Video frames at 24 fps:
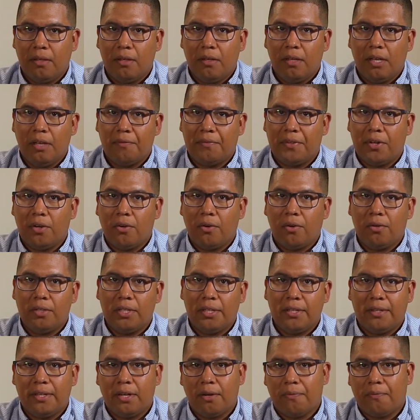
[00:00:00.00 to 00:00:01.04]
If they're only
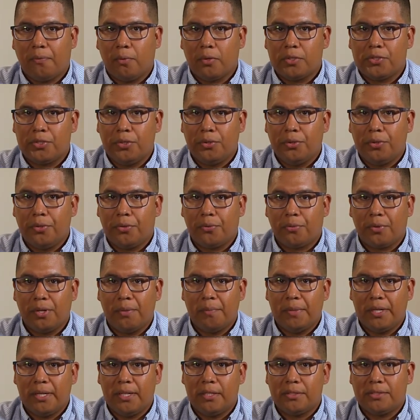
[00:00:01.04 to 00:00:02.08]
there for 2 to 3
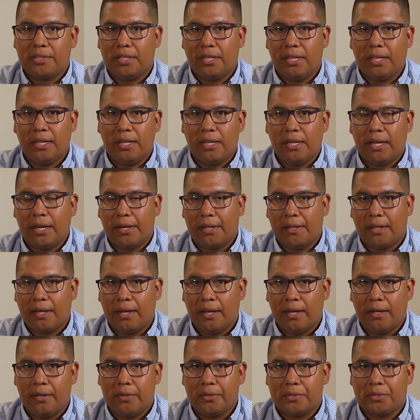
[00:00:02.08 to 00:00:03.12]
minutes in and out of the
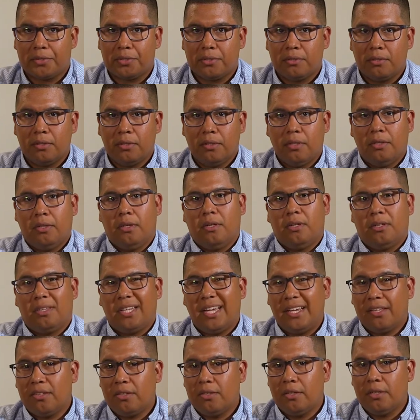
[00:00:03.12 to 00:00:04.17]
house,
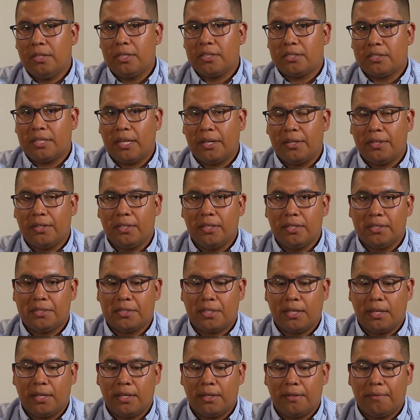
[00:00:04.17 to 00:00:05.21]
likelihood is not a good
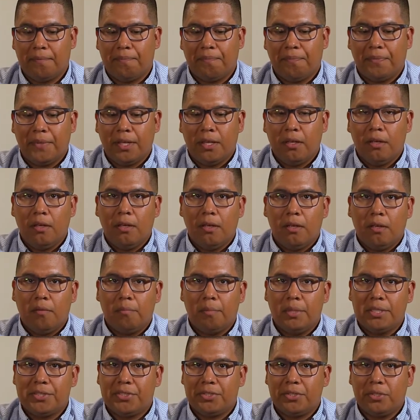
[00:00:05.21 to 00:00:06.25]
sign.
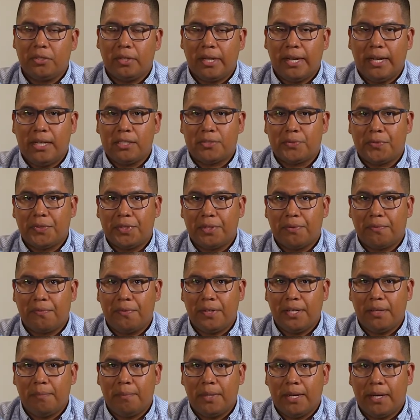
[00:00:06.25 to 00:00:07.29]
But still ask for the
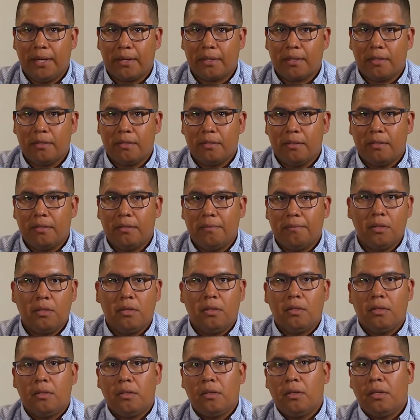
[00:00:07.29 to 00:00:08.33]
feedback.
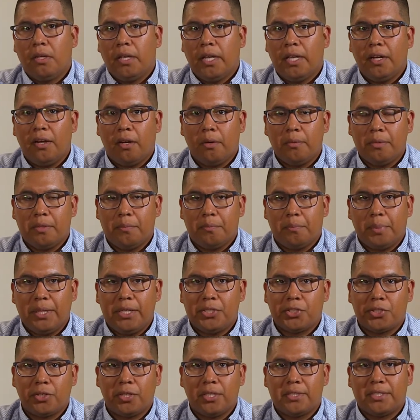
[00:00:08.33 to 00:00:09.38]
And be
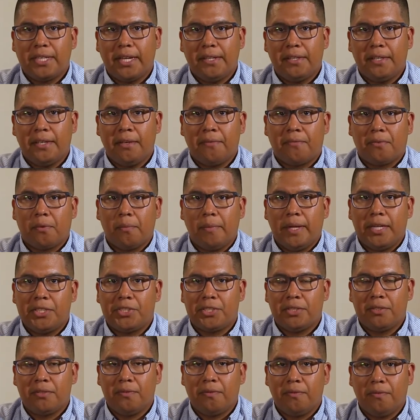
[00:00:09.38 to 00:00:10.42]
sure to take the
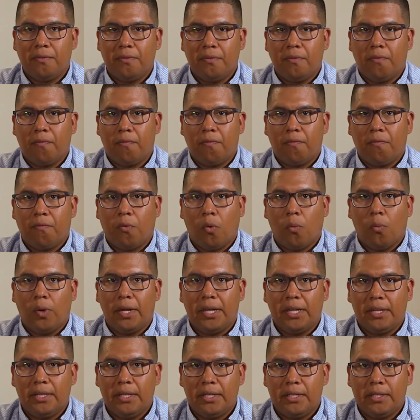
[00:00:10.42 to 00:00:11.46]
information for what
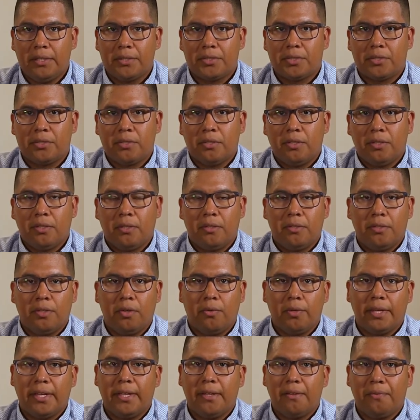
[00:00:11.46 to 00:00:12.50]
it is.
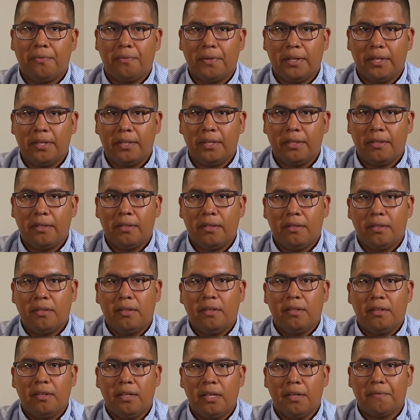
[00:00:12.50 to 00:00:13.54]
Don't get offended
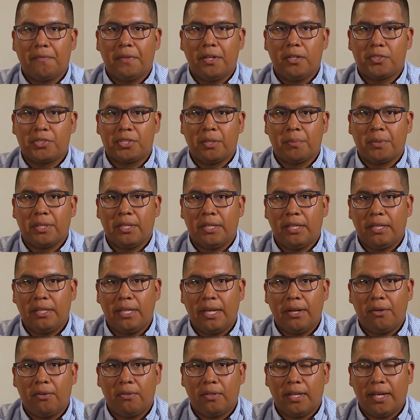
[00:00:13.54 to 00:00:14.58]
if there's something that they
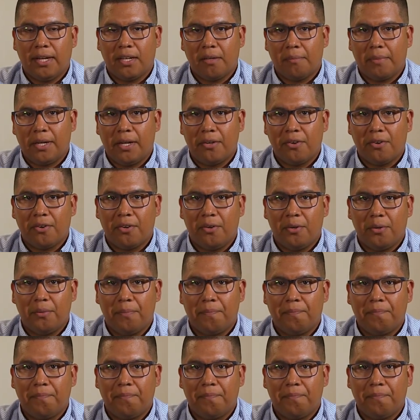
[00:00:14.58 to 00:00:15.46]
don't like about your home.